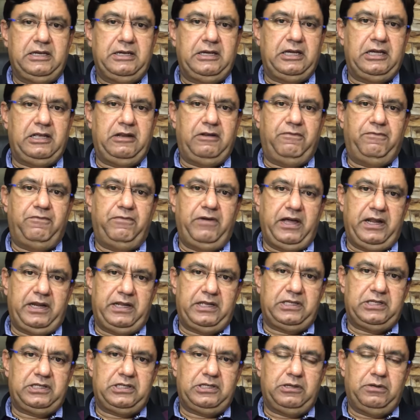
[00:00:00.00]
in
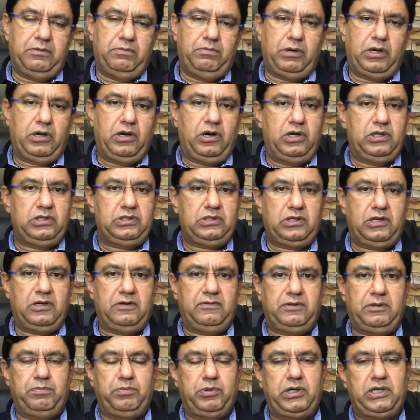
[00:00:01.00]
pharynx because
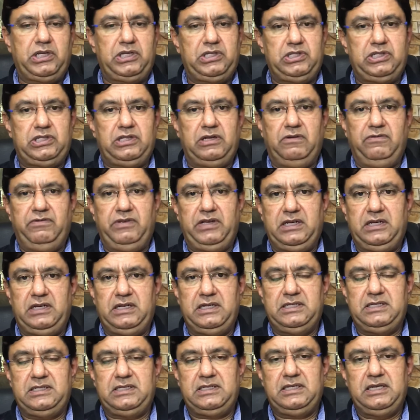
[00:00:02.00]
of the potential
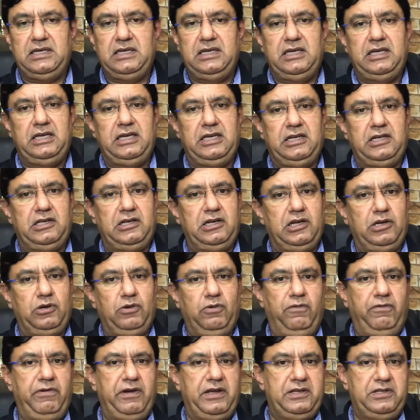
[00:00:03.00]
weakness in
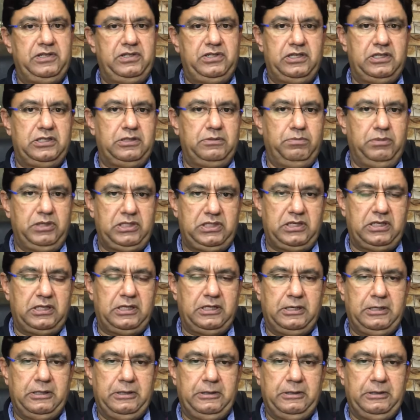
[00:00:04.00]
cricopharyngeus muscle.